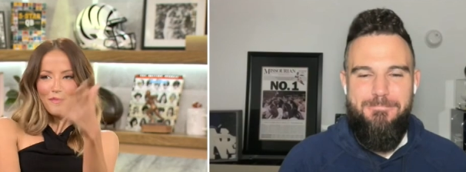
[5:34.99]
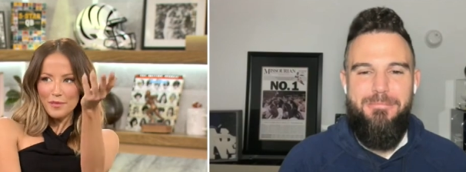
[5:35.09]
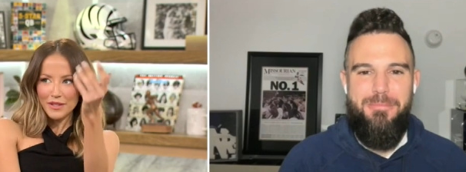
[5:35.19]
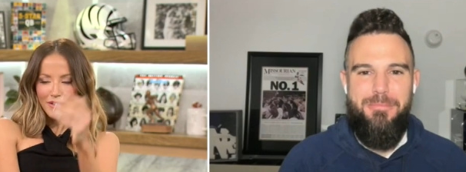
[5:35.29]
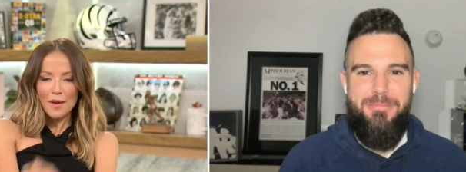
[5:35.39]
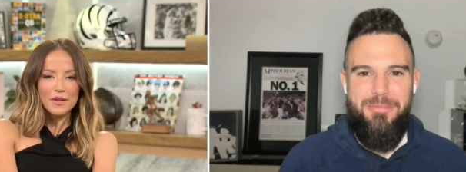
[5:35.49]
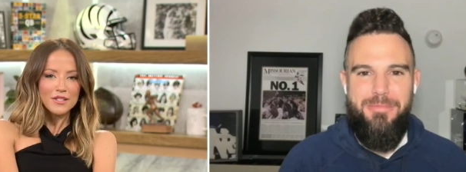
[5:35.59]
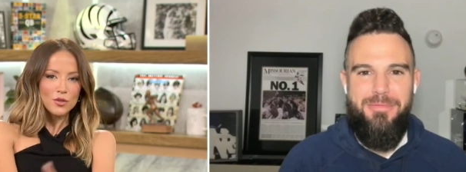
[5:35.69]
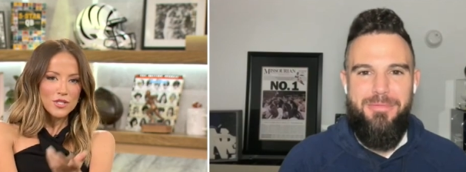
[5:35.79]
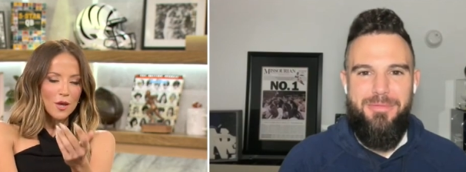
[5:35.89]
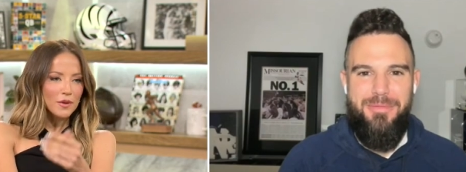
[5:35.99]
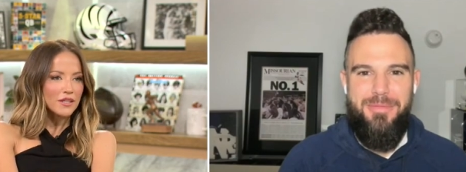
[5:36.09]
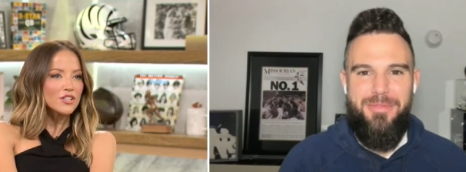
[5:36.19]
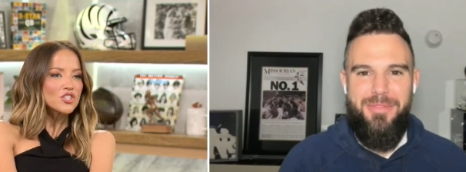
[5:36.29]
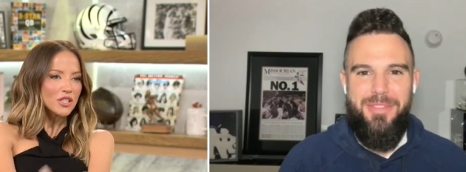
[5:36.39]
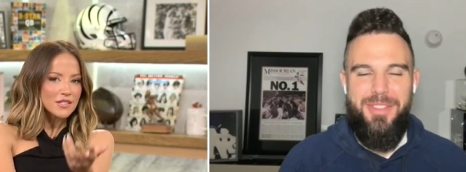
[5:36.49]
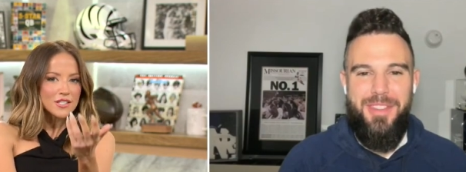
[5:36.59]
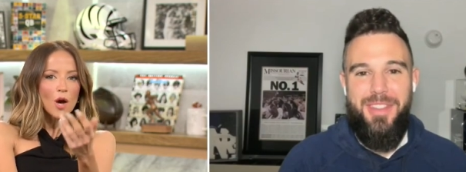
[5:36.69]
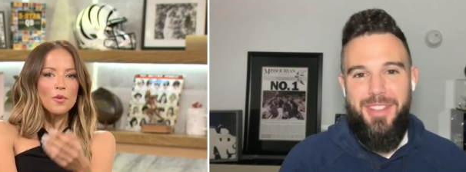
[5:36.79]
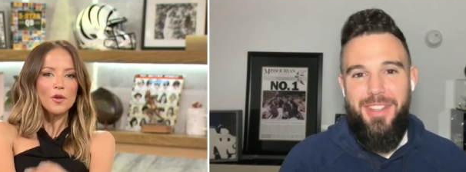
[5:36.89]
Speaker 1: But I mean, you tell me, legit, it's
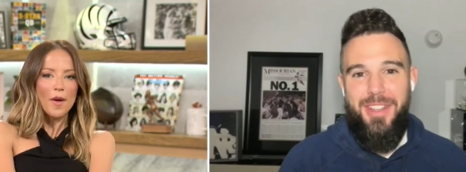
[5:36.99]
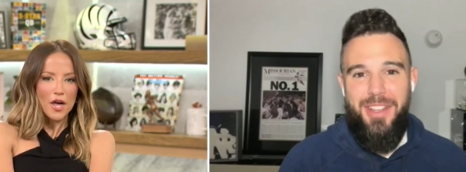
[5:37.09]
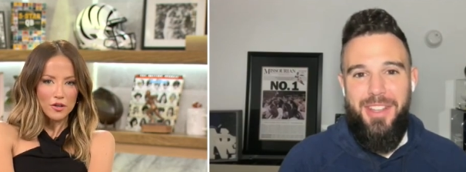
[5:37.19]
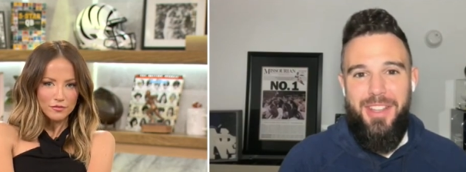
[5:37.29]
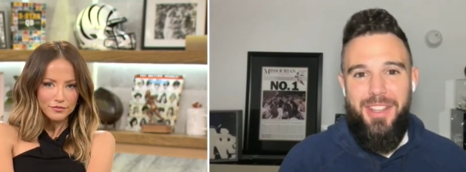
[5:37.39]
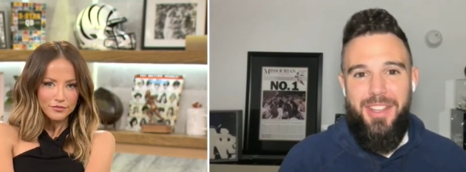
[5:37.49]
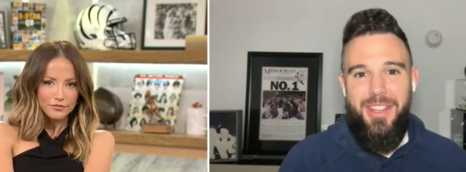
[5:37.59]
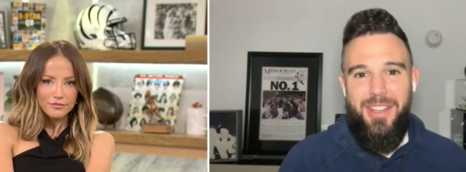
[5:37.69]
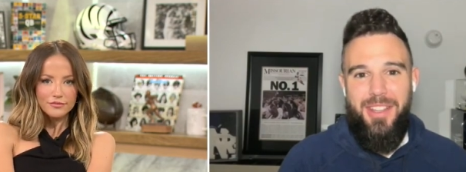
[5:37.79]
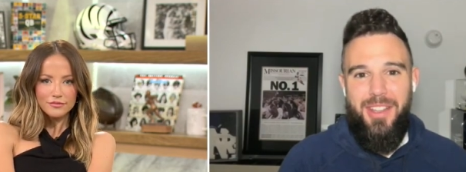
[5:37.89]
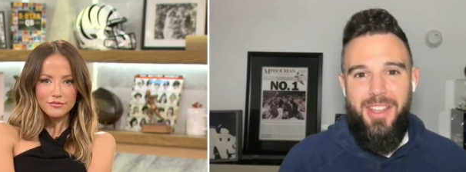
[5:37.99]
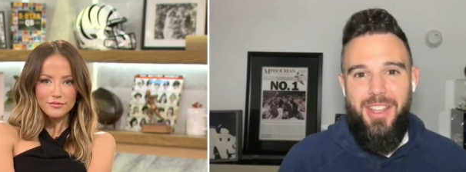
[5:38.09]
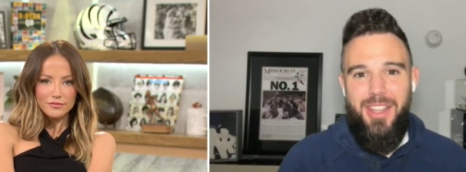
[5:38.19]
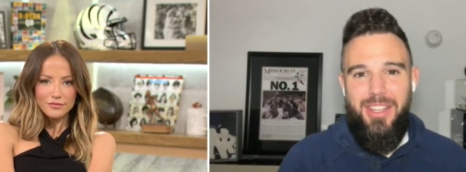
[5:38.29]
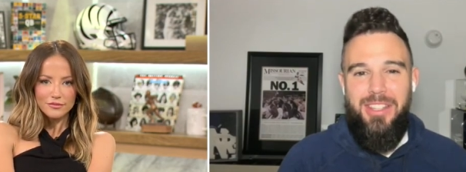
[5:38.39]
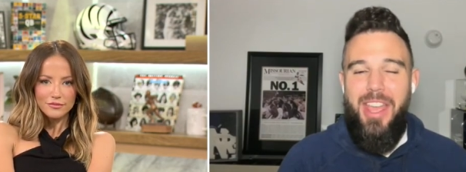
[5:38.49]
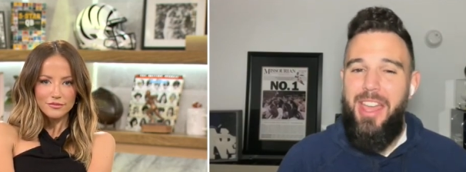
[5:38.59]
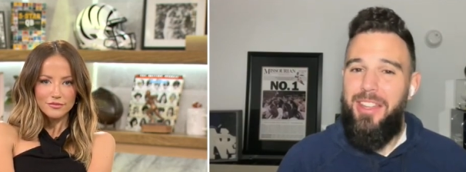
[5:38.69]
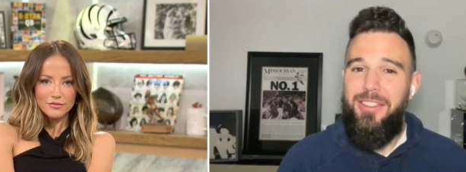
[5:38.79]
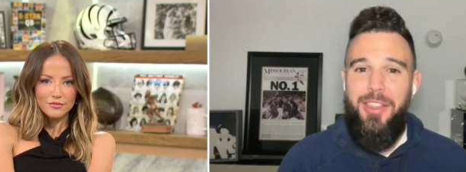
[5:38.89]
an uphill battle.
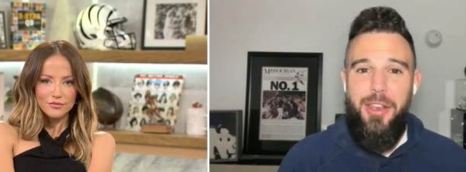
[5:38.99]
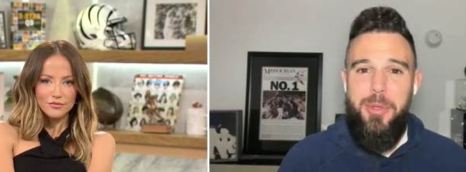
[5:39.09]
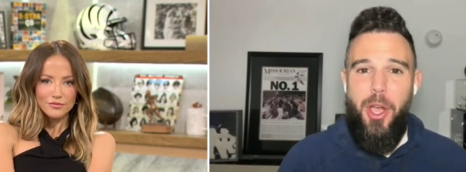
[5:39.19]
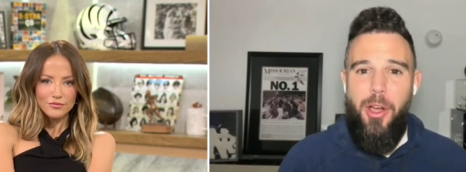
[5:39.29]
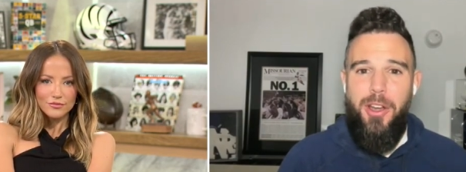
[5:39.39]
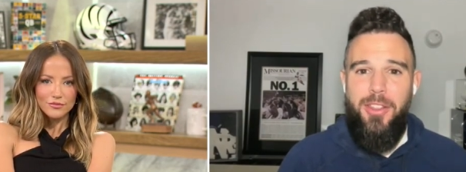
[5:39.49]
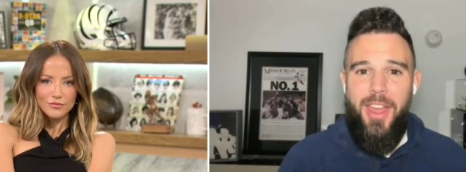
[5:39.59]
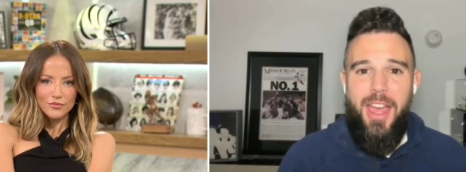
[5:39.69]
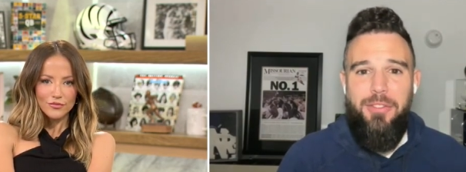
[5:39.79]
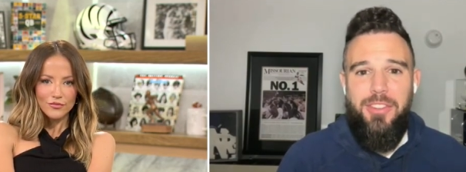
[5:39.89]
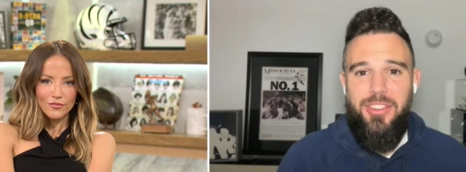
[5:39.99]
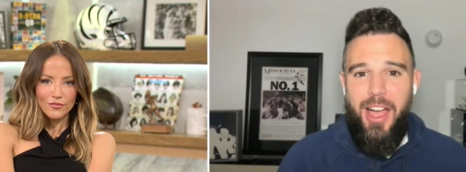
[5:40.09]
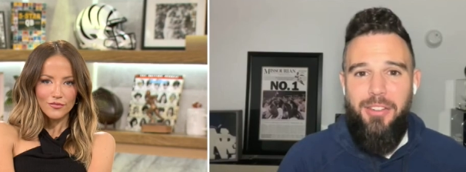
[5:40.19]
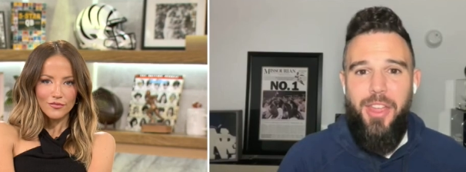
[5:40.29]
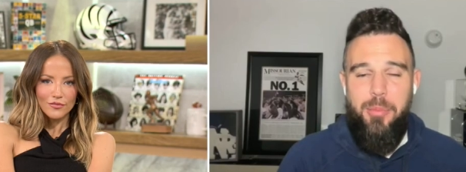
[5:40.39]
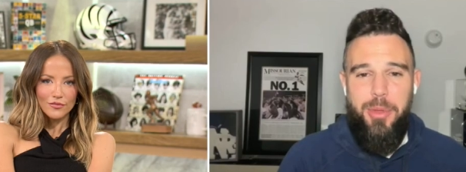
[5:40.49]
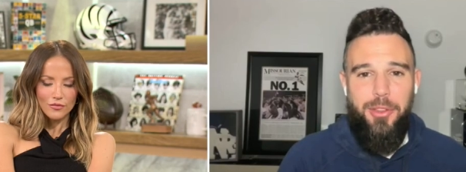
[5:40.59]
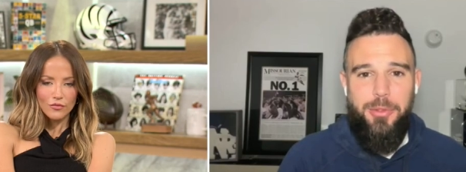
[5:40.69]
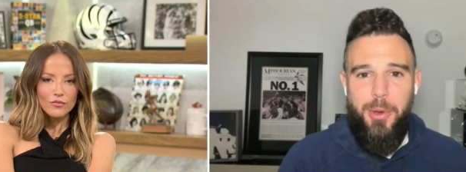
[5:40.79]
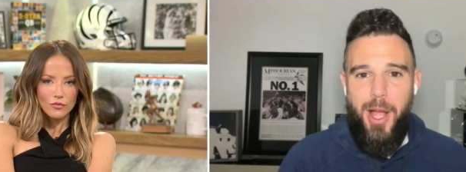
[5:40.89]
Speaker 2: Yeah, it's going to be hard, and they have to solve
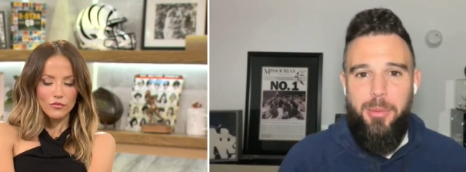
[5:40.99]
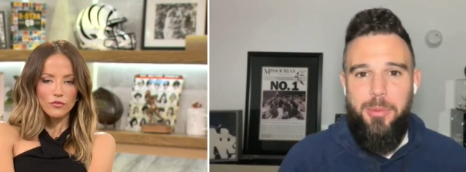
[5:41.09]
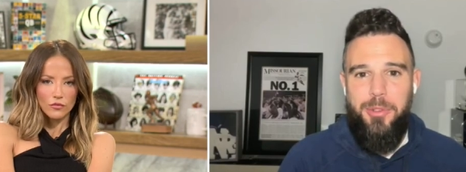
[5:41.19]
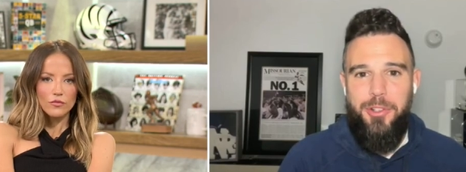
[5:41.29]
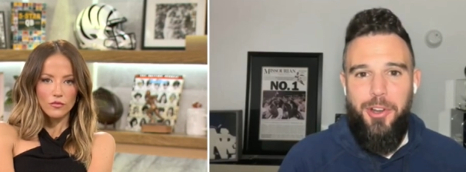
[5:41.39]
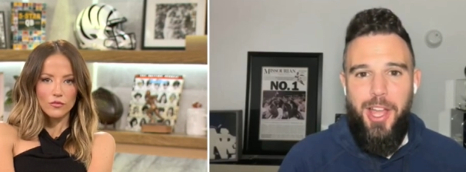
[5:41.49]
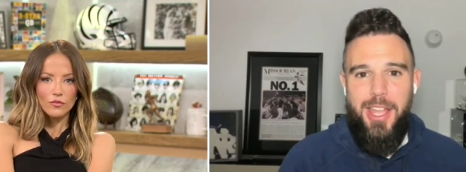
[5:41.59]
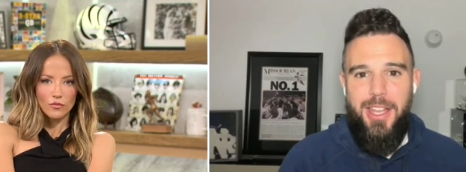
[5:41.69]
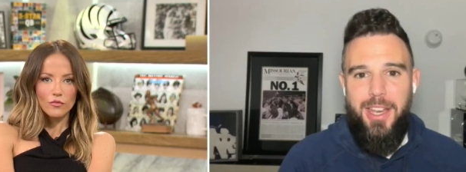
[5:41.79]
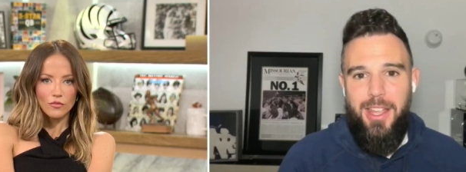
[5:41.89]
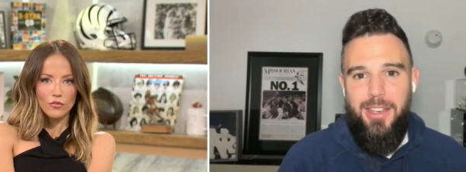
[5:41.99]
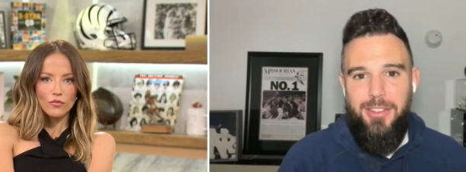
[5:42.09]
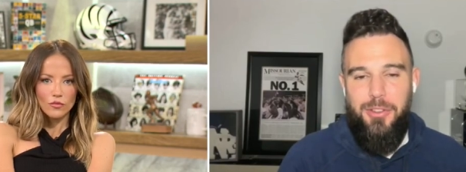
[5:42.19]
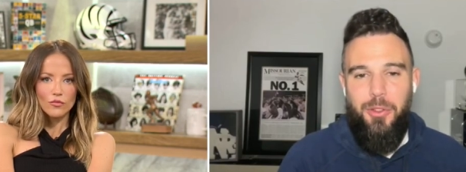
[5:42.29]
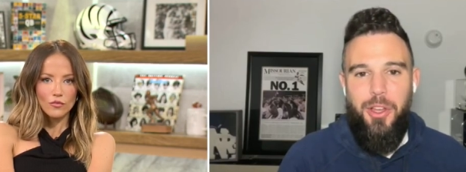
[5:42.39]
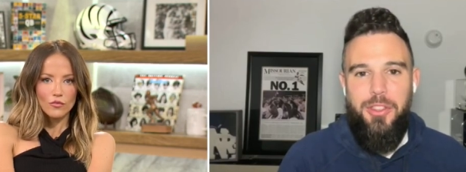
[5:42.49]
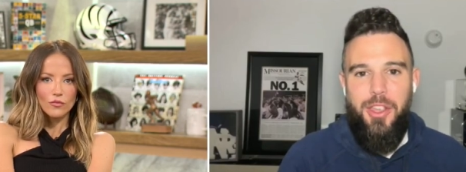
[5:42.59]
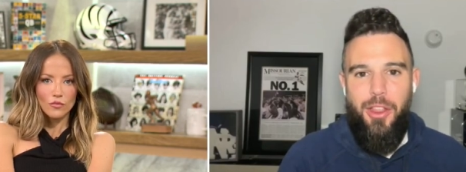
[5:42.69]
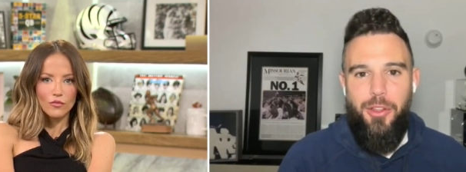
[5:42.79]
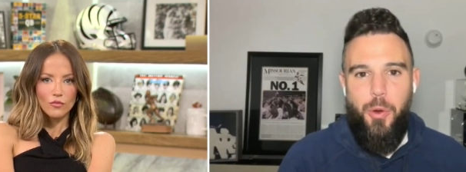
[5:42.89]
that Bills problem. You're right. And you
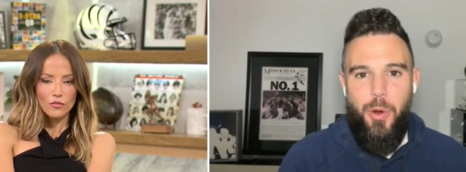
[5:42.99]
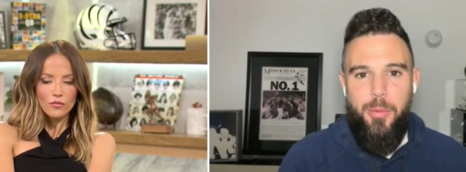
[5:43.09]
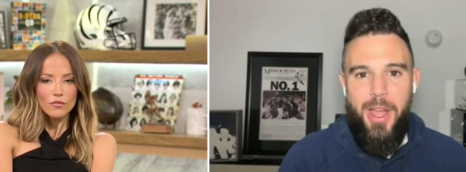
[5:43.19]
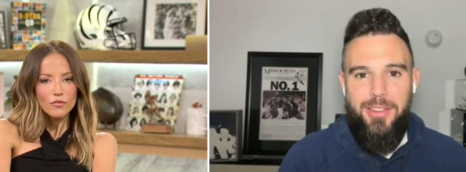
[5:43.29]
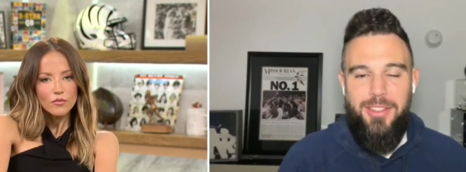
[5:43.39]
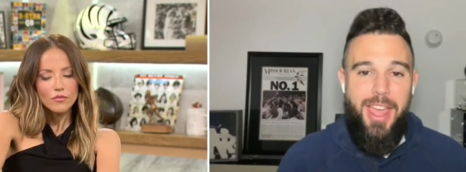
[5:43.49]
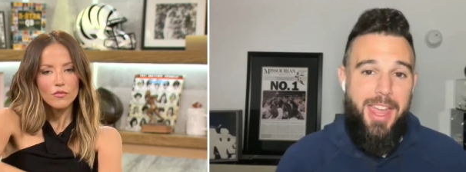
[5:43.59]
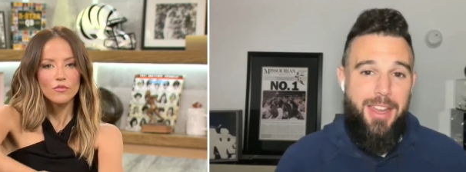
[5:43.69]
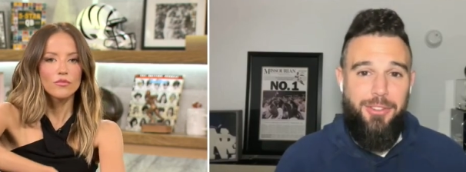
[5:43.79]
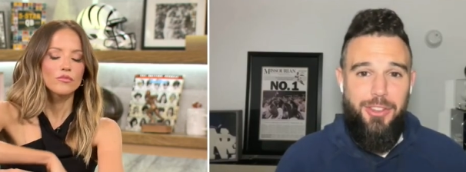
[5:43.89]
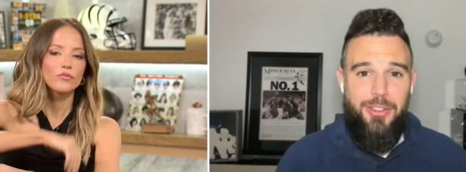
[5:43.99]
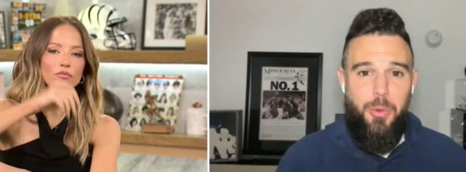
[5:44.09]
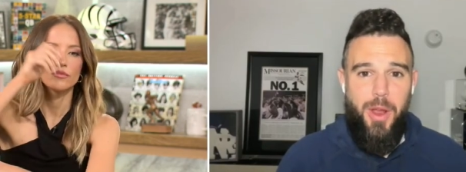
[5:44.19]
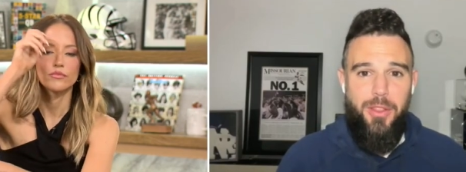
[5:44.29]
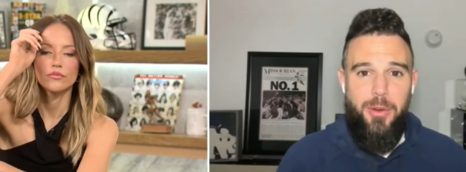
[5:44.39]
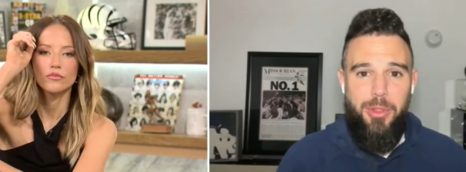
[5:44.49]
look at the other quarterbacks in the AFC and the way